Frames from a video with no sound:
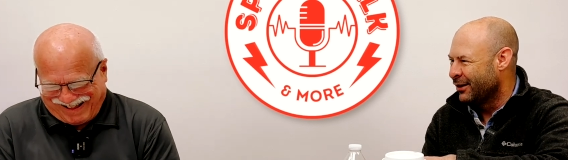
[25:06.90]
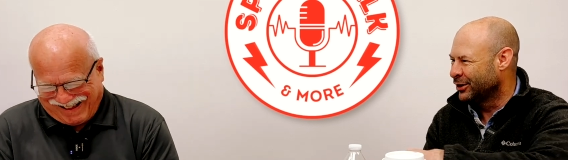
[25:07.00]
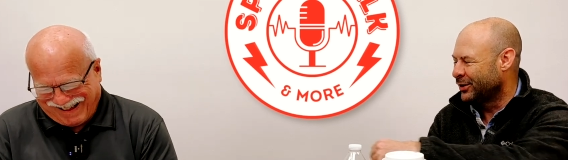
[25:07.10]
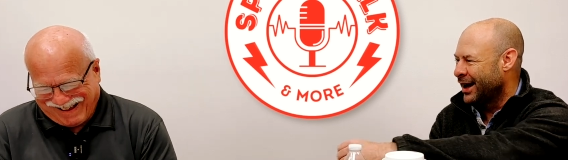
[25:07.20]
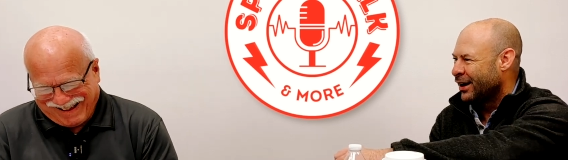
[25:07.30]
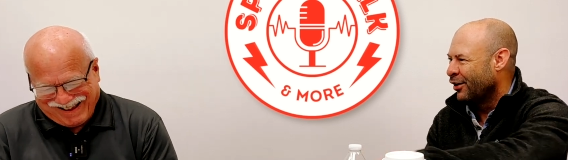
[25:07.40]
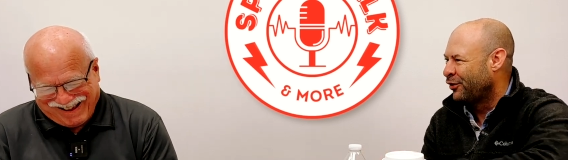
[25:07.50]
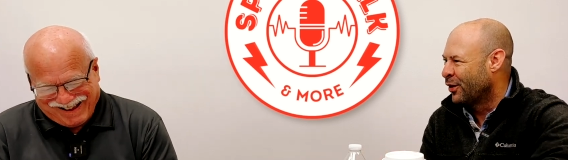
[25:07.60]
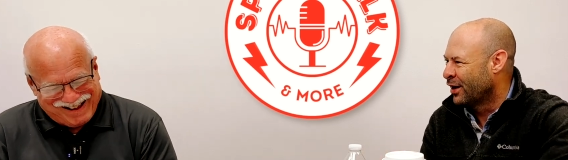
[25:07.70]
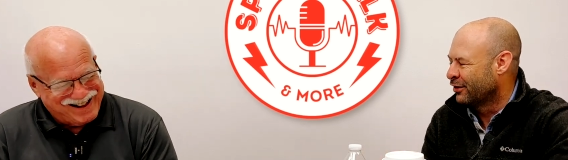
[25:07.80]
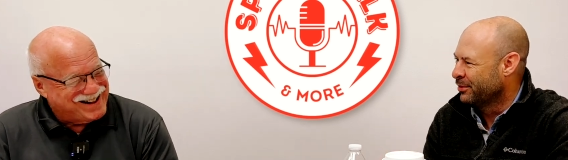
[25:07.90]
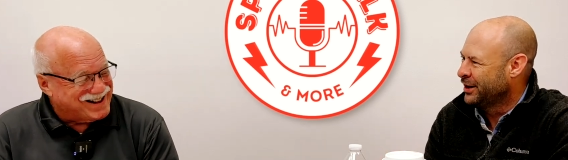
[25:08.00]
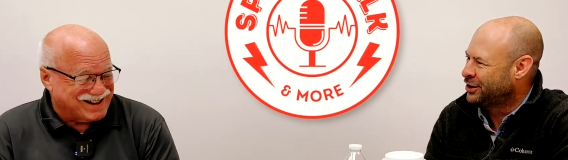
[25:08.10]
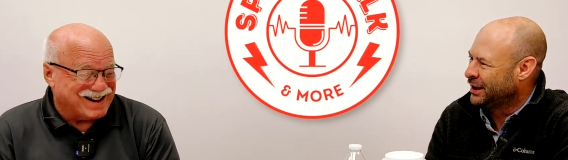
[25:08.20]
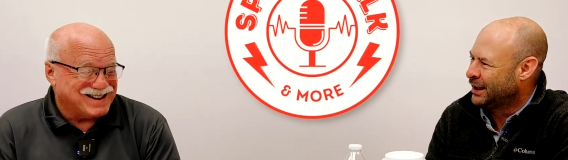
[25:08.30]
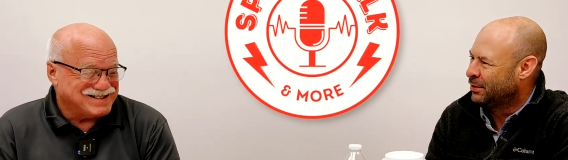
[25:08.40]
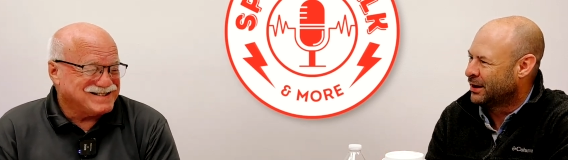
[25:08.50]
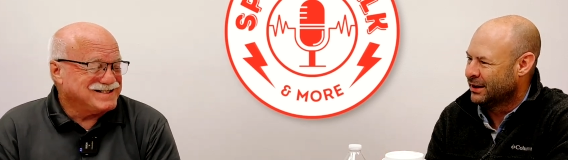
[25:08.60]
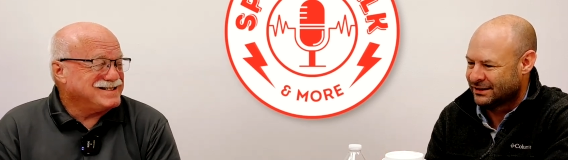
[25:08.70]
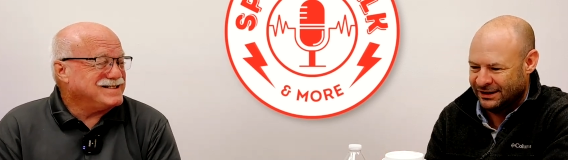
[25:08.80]
Speaker 1: wish we had all four of them this year because
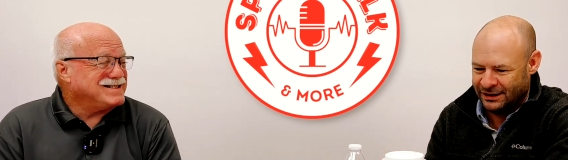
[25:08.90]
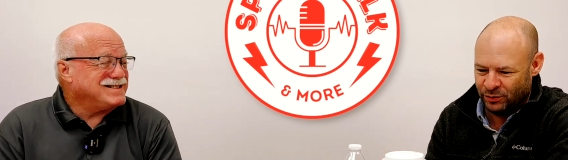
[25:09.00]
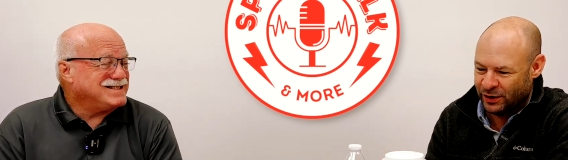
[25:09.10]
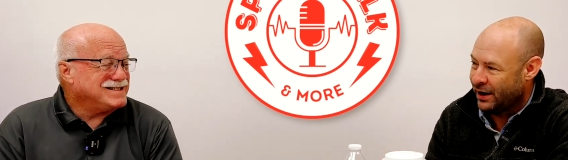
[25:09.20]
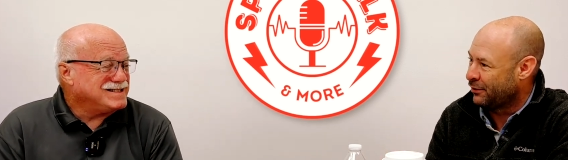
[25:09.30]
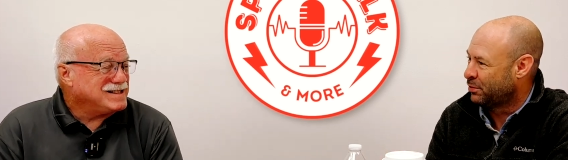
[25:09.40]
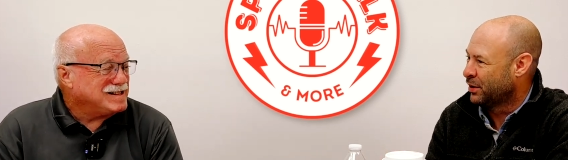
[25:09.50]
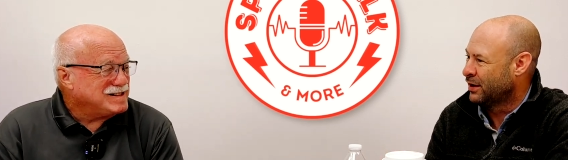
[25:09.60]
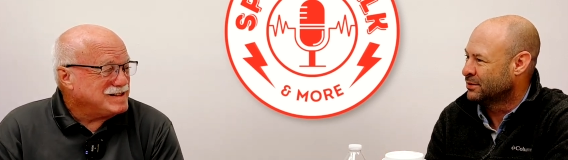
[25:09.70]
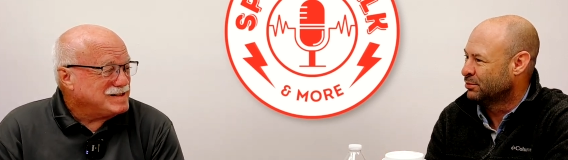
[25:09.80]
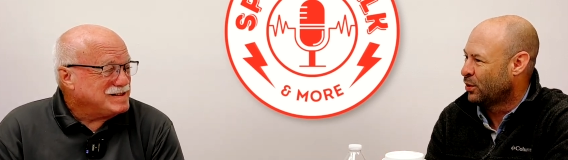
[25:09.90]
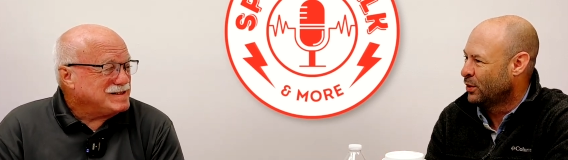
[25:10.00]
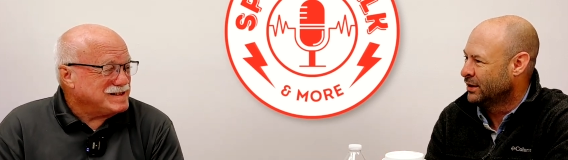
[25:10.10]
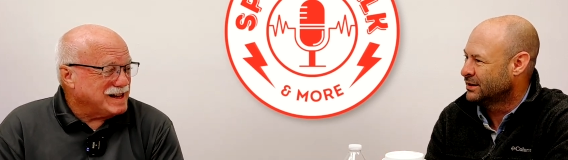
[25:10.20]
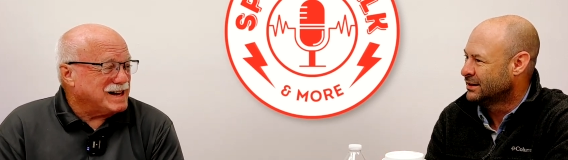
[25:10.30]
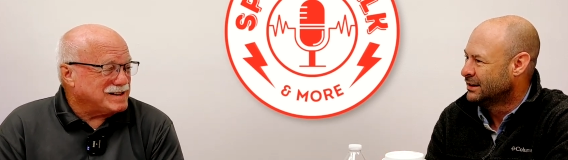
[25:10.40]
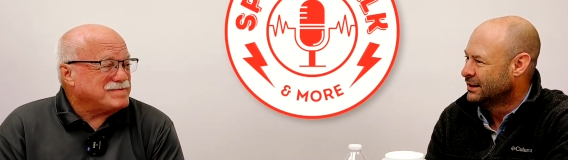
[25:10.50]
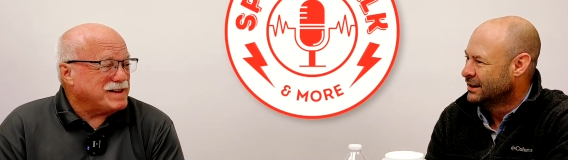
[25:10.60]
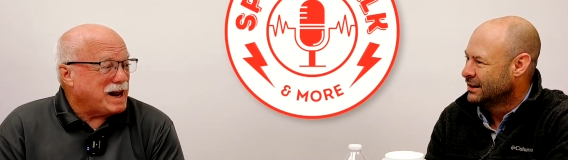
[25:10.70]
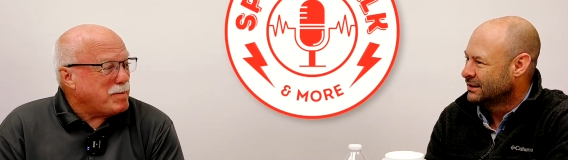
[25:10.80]
uh, we're going to have to put up some
Speaker 2: points. Yeah. And
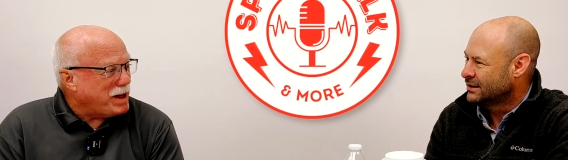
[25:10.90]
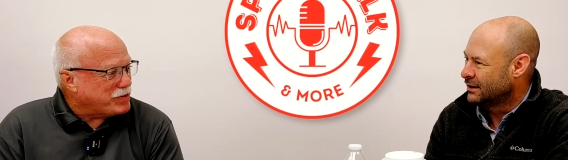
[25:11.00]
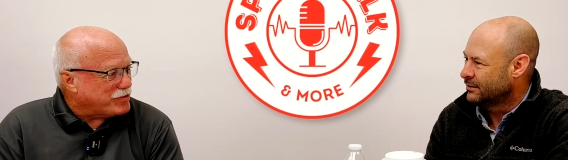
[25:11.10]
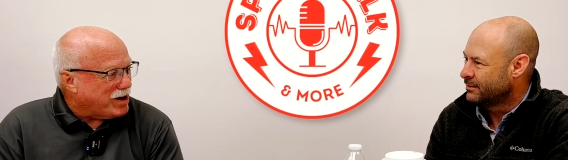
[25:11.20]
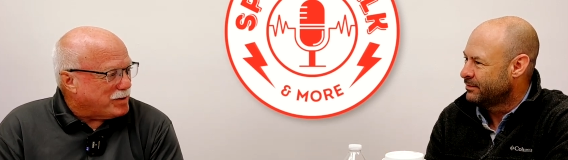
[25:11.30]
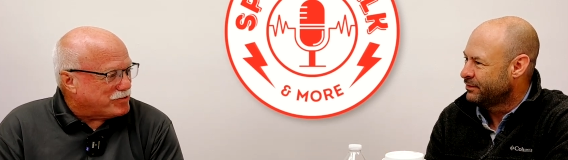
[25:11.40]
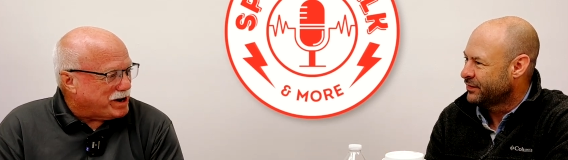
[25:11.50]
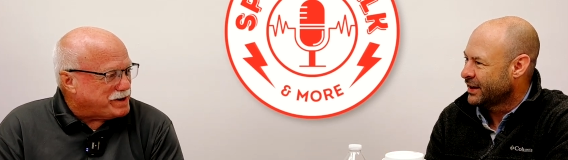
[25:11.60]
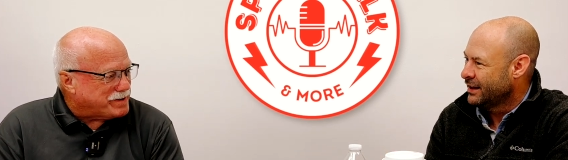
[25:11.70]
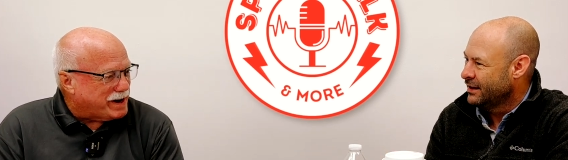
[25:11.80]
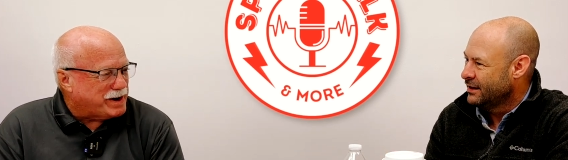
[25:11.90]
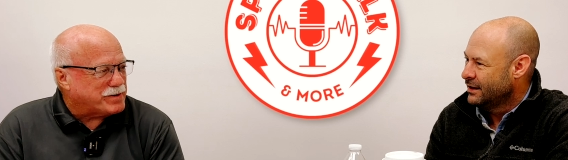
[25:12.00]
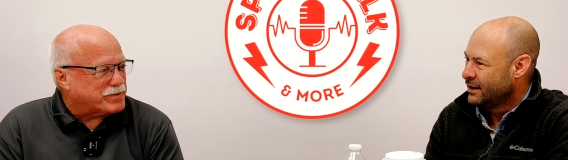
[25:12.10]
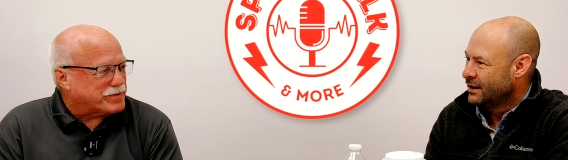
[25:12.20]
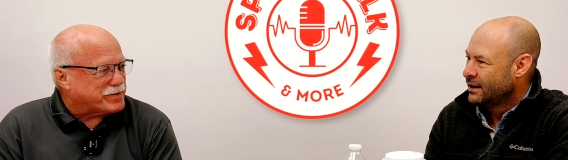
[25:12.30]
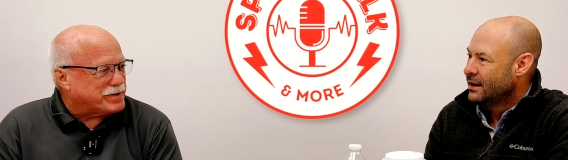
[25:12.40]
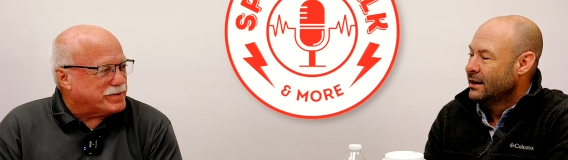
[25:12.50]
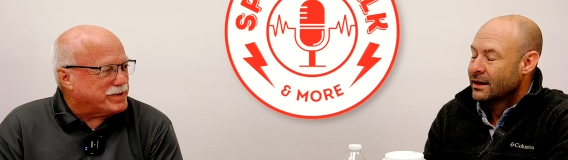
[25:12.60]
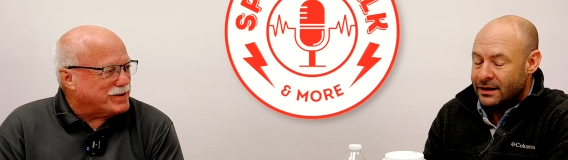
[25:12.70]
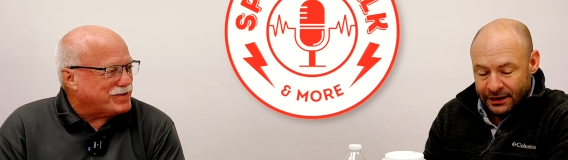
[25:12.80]
how about so, the job Jayden Daniels is doing
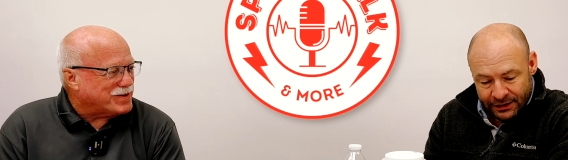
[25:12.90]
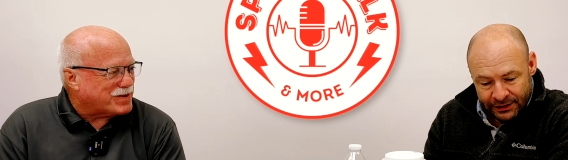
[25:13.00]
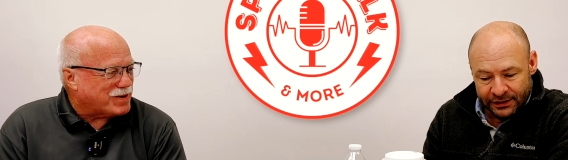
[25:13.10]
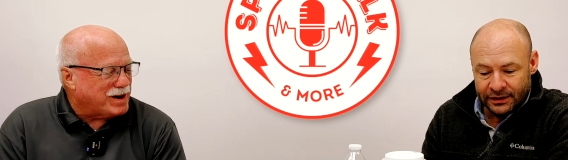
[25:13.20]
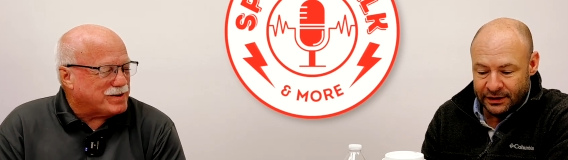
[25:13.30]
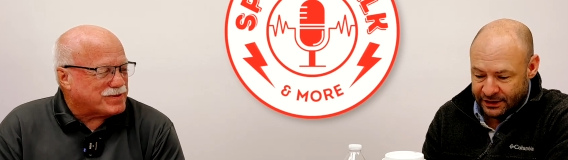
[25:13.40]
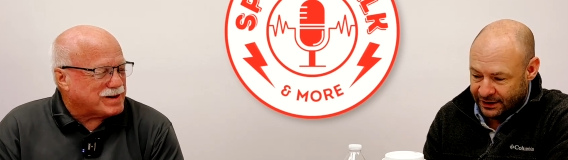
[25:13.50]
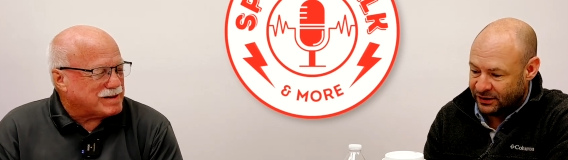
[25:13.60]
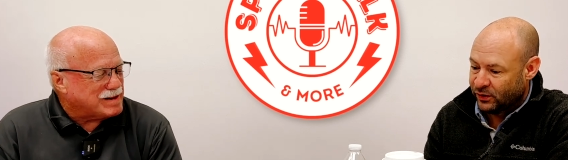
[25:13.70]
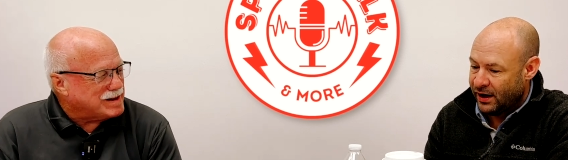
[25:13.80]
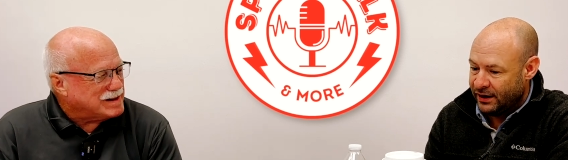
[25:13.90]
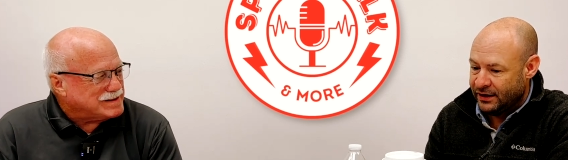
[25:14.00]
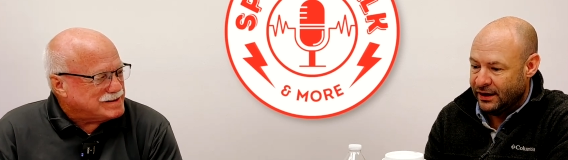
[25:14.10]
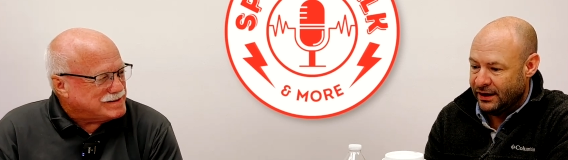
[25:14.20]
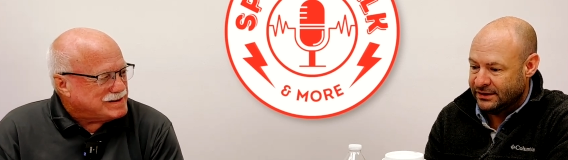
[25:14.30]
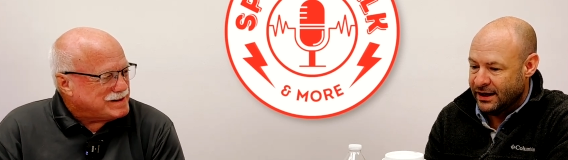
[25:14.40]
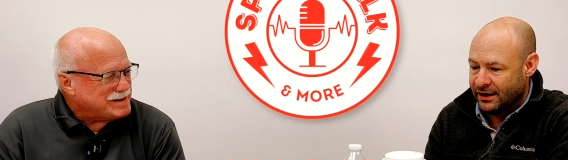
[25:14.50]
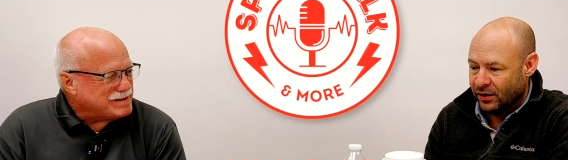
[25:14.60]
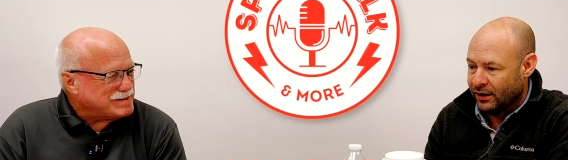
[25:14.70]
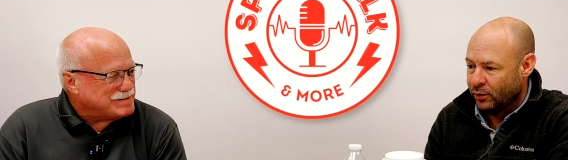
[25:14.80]
this year? Crazy.
Speaker 1: That's right. Yeah, he's not only
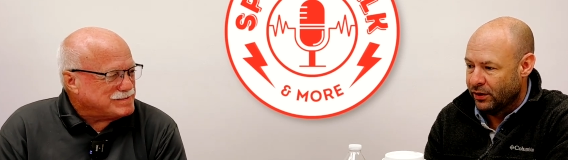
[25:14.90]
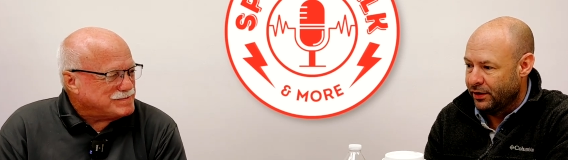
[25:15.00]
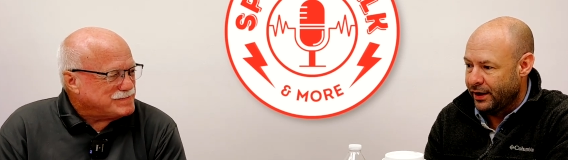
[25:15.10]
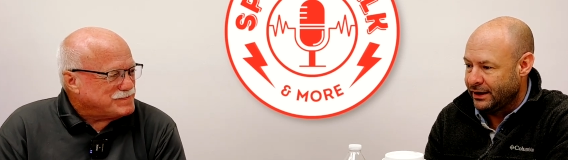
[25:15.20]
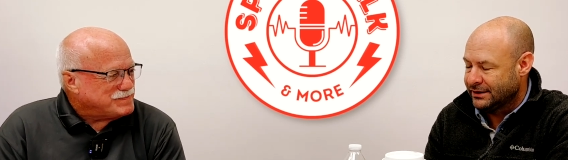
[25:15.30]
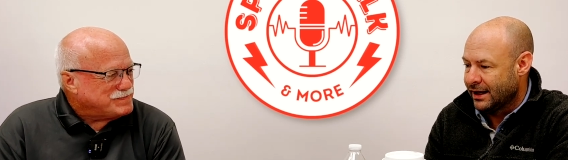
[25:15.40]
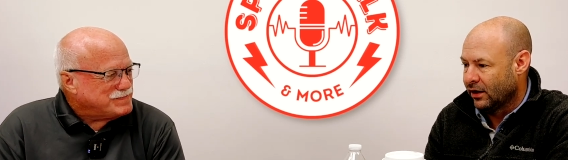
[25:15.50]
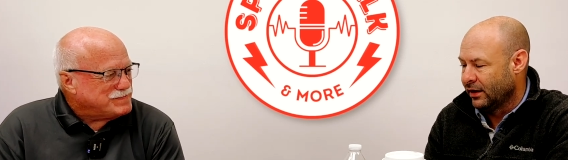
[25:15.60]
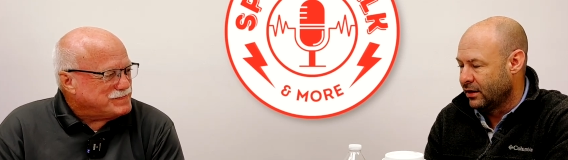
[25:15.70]
one, he's not only the